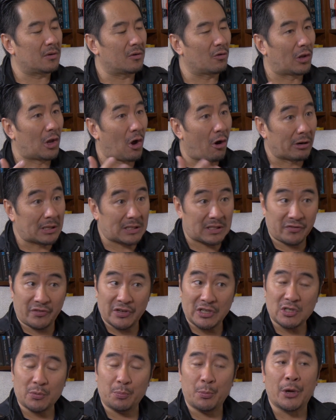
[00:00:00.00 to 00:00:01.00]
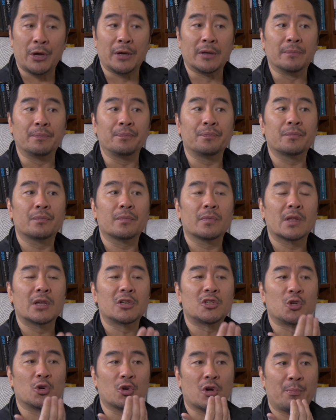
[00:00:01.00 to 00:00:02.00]
Lawrence Fishburne
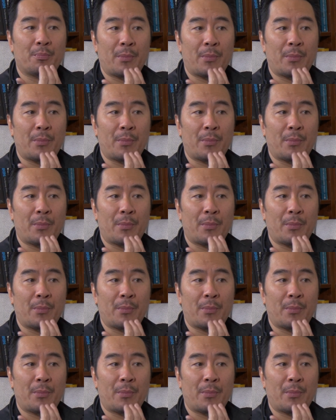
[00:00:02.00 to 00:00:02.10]
took a